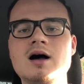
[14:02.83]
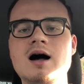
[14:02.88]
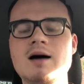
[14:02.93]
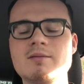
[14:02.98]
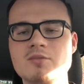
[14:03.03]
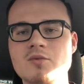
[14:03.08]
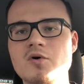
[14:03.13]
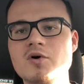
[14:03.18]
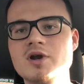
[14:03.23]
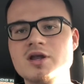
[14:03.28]

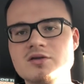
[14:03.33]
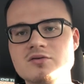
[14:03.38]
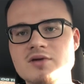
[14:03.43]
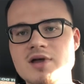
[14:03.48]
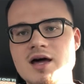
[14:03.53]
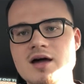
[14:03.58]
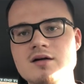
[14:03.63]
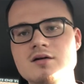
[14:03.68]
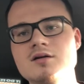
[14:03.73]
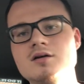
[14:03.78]
I'm going to do
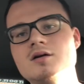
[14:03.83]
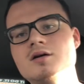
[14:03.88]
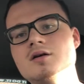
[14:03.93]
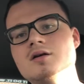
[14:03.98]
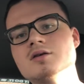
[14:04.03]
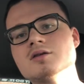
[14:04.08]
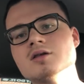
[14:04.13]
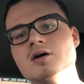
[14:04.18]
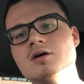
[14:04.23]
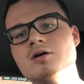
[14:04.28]
that.
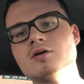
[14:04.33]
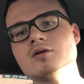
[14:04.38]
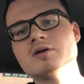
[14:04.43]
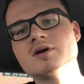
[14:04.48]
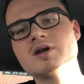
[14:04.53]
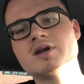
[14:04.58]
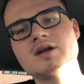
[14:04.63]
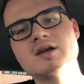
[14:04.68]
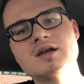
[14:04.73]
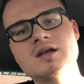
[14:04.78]
So
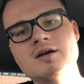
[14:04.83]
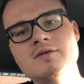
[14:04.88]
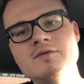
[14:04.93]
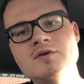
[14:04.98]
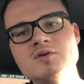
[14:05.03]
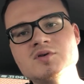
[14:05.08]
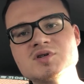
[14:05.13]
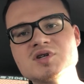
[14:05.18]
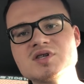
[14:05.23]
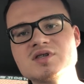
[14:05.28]
in an
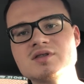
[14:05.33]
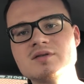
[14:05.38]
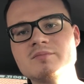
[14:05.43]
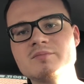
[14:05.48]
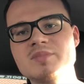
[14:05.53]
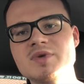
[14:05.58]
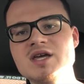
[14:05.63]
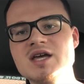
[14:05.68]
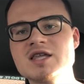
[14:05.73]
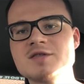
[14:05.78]
interview,
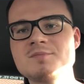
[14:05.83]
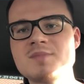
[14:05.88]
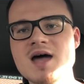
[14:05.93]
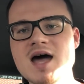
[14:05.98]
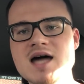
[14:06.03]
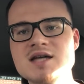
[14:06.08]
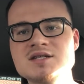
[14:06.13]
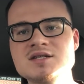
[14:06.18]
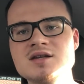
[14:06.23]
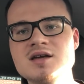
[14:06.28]
just be as
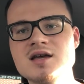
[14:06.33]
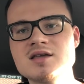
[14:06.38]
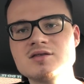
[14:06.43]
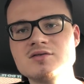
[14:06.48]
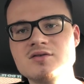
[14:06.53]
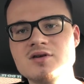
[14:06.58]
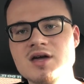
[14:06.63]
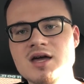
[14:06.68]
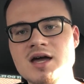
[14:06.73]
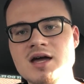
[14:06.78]
passionate as
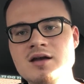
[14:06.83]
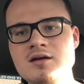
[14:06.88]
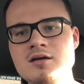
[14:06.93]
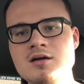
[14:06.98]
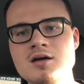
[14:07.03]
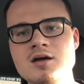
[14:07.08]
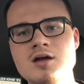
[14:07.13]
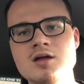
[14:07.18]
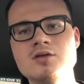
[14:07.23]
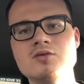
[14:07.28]
you can.
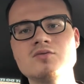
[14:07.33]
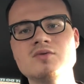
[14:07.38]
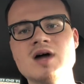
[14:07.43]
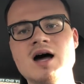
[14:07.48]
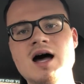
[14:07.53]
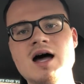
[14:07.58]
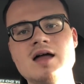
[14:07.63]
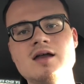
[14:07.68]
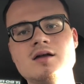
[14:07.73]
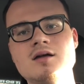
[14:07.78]
Do
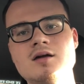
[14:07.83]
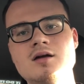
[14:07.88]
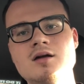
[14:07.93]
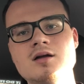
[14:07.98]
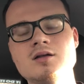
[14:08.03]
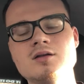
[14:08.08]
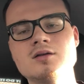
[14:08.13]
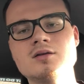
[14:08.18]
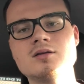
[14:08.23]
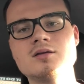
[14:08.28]
not
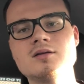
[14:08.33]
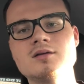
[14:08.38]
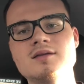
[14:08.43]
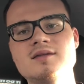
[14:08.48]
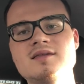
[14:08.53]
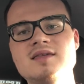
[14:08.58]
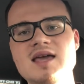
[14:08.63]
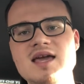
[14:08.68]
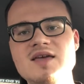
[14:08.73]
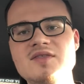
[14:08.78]

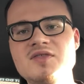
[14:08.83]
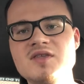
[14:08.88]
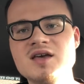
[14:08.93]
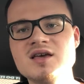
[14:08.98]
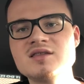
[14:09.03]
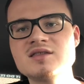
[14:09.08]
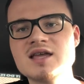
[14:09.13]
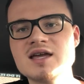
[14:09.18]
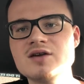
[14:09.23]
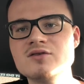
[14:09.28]
say
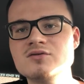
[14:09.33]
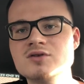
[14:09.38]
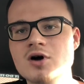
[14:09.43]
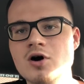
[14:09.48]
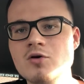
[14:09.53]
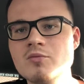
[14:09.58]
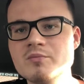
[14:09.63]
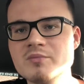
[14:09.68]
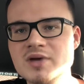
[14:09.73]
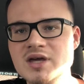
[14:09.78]
things that you
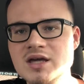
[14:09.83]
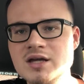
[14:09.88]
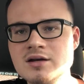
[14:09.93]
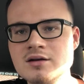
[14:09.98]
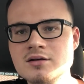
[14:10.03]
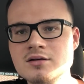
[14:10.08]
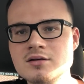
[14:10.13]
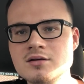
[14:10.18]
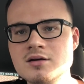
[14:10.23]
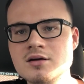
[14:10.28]
don't
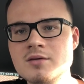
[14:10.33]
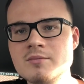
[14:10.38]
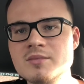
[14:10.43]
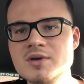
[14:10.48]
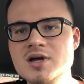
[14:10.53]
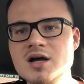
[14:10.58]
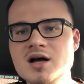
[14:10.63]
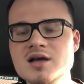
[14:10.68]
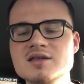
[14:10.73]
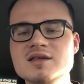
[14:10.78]
mean,
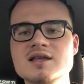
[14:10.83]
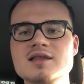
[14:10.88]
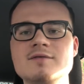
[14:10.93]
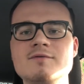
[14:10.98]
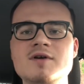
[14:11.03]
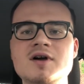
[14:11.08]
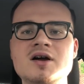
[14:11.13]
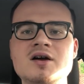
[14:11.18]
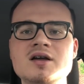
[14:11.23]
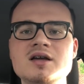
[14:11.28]
because it's
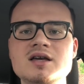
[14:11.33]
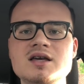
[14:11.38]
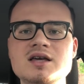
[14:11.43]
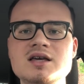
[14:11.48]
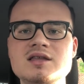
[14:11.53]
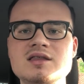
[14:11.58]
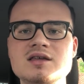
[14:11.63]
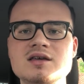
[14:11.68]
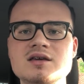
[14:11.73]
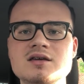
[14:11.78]
very
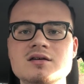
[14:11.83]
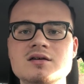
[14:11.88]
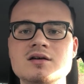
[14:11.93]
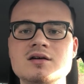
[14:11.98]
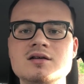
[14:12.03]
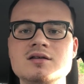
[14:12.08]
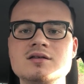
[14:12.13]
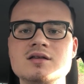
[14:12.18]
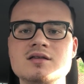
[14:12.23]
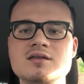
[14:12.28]
easy
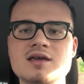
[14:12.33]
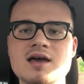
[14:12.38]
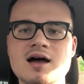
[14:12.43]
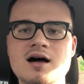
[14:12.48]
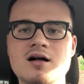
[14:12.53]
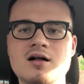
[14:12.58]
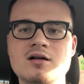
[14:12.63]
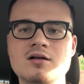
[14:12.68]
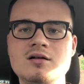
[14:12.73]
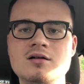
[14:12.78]
to
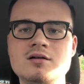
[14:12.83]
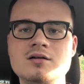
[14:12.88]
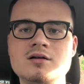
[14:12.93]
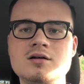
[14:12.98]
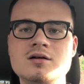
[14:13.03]
tell